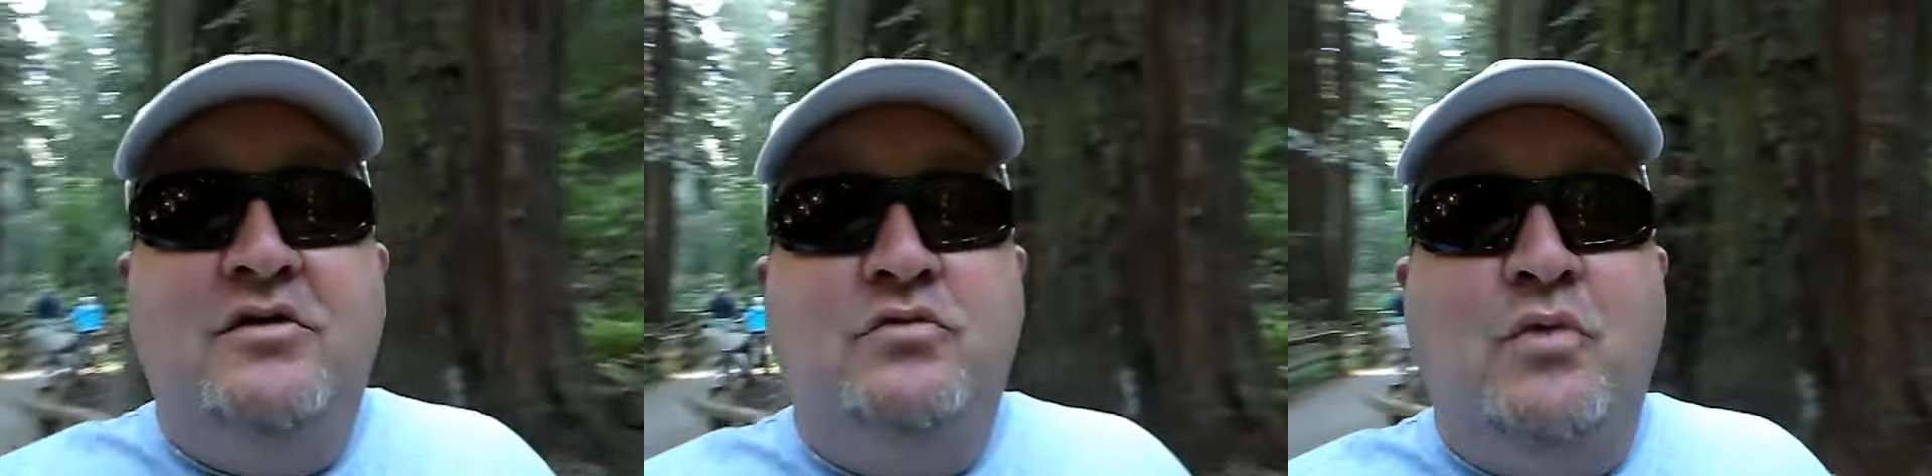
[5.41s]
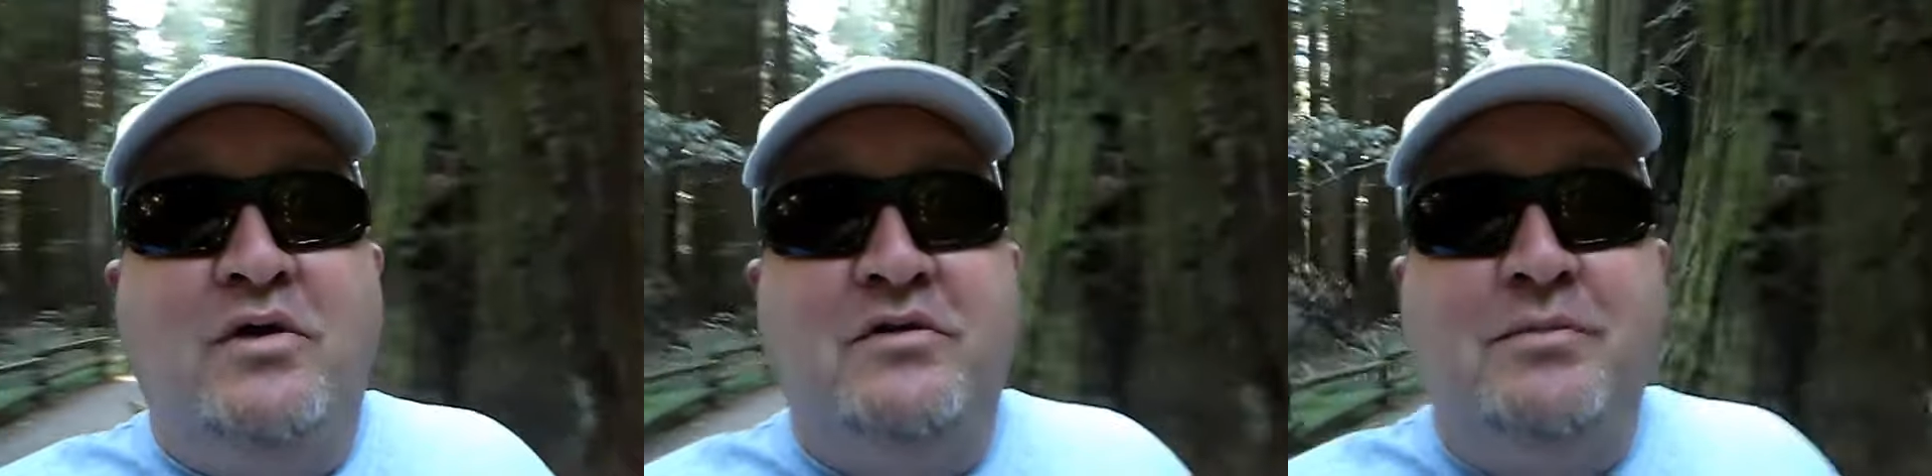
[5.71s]
as
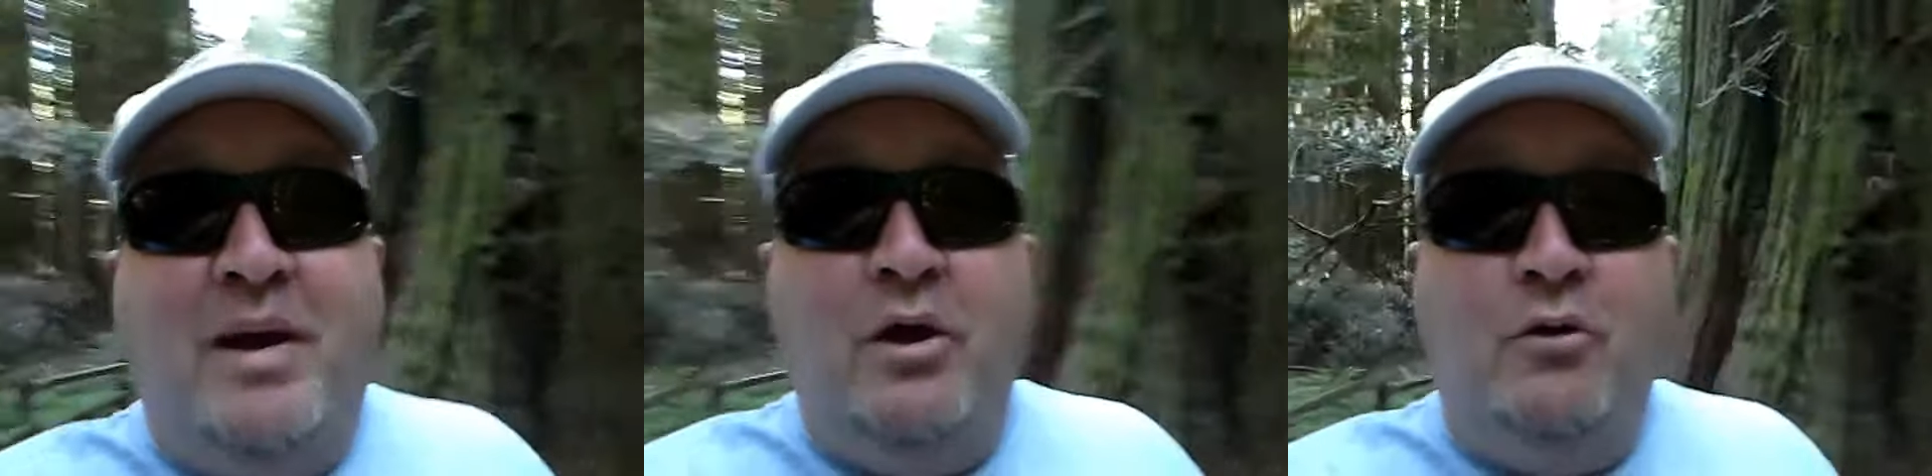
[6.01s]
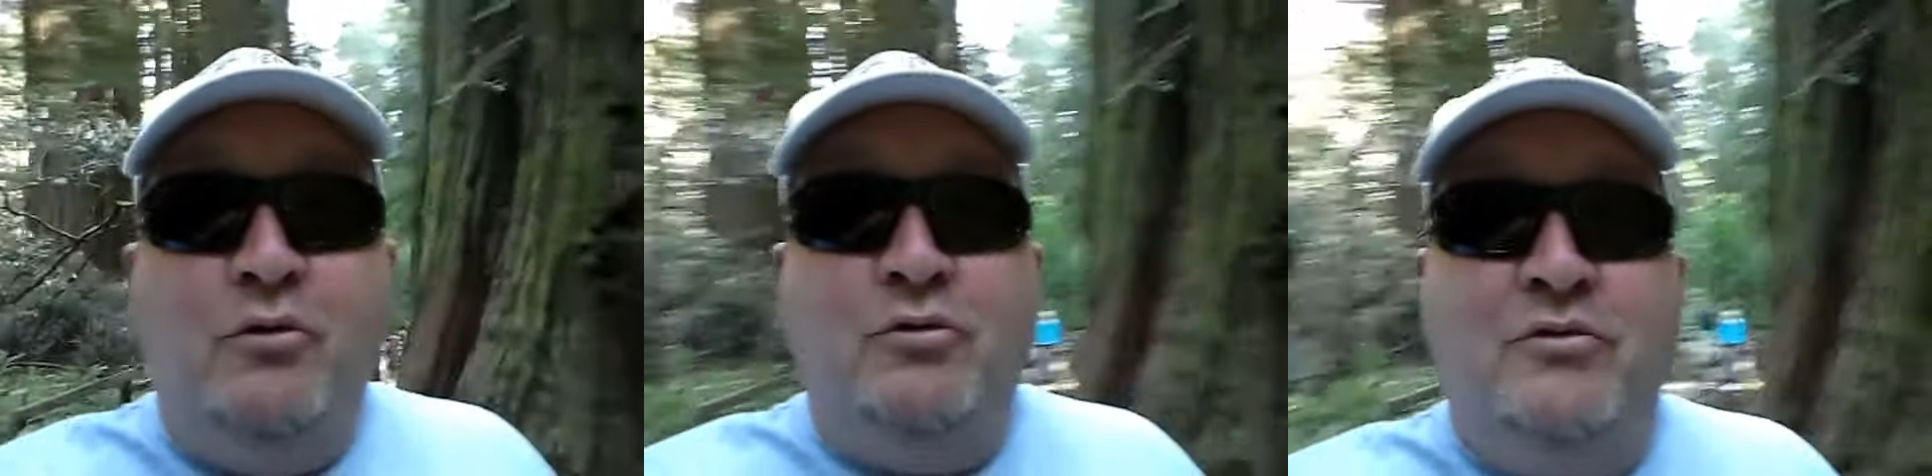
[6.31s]
well as my
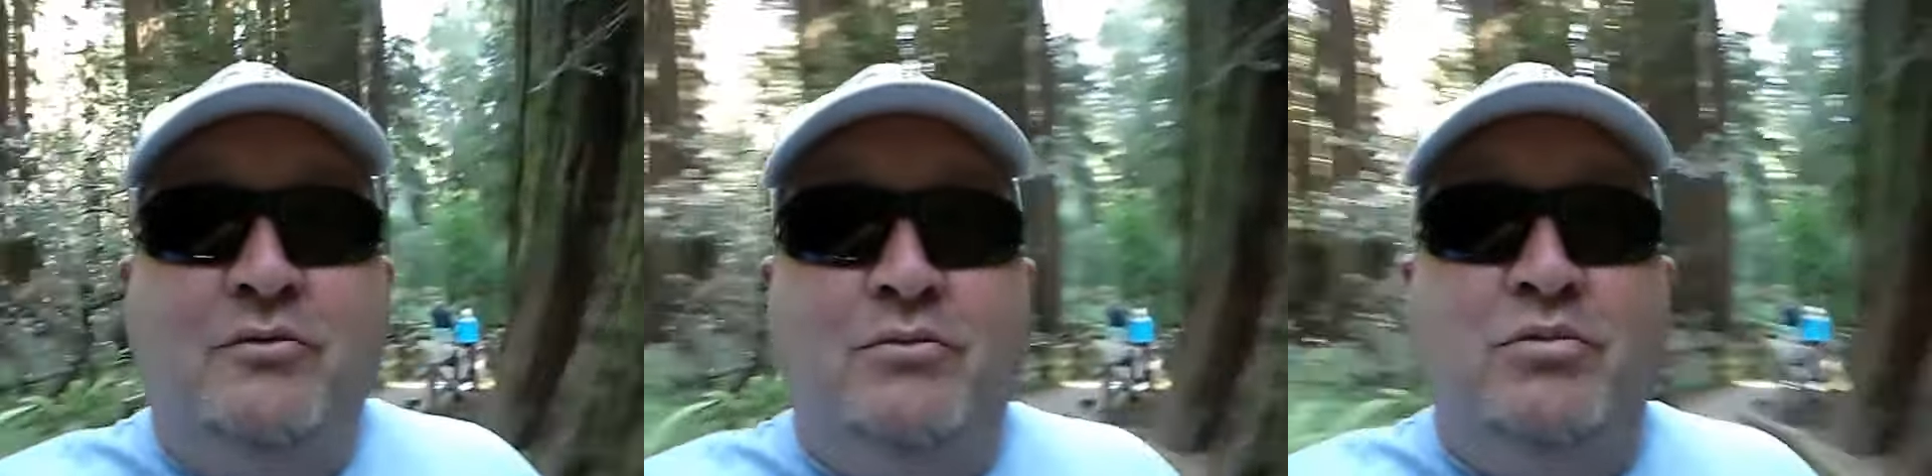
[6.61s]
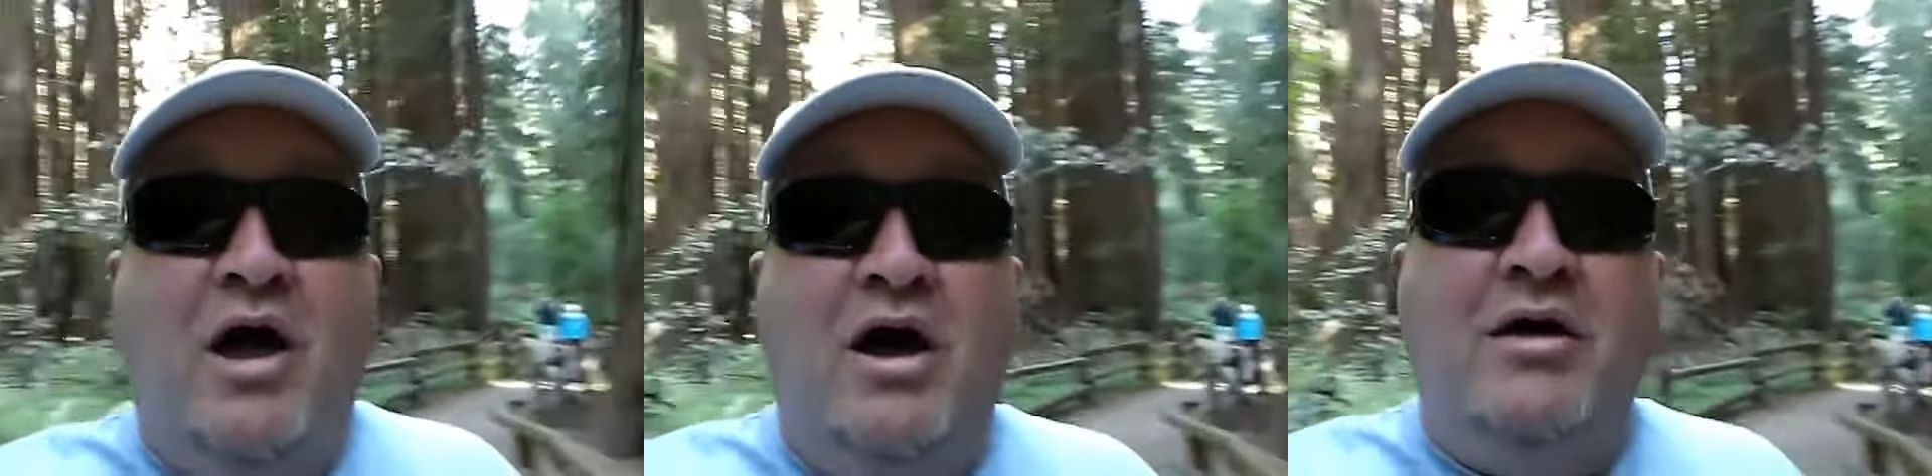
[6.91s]
own
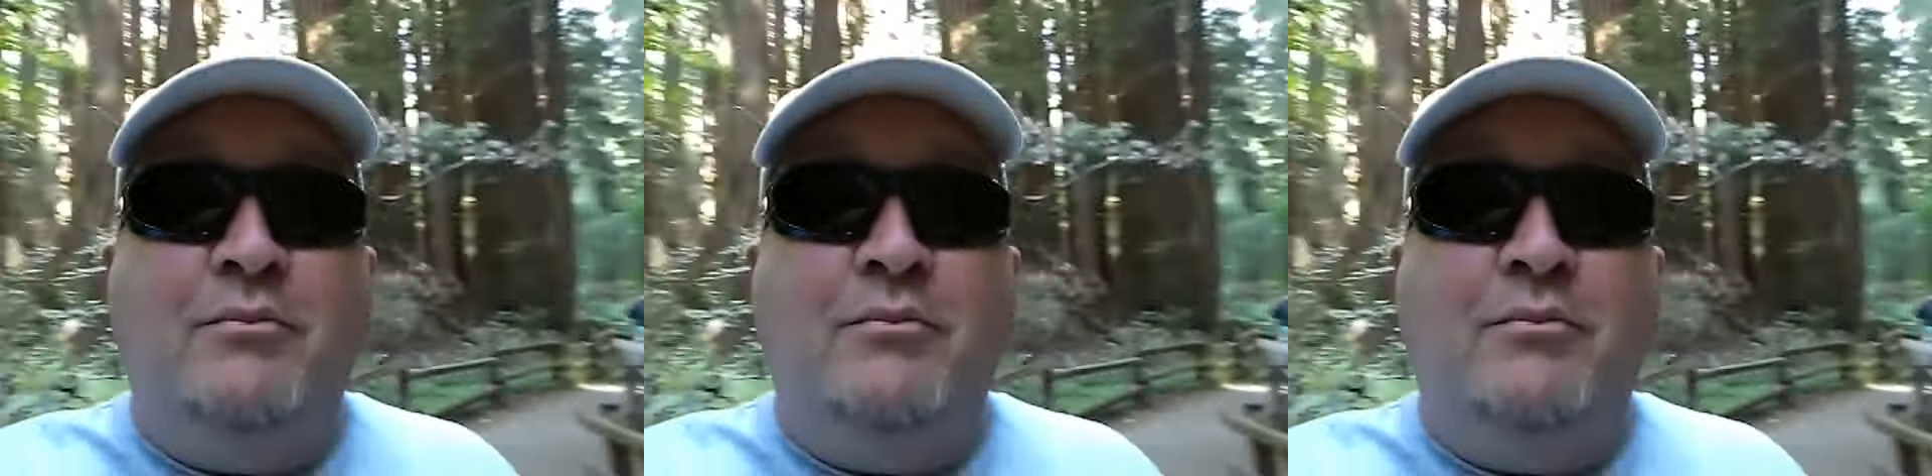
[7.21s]
blog,